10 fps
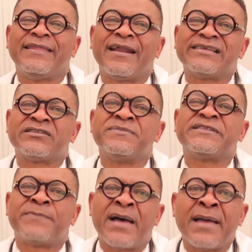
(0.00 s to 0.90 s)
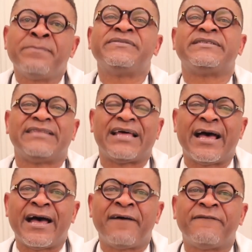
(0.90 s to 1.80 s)
There are some sperms that
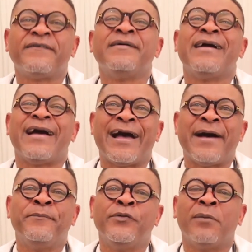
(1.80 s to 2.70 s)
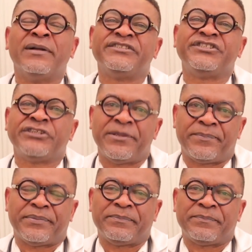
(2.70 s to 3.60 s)
have abnormal shape.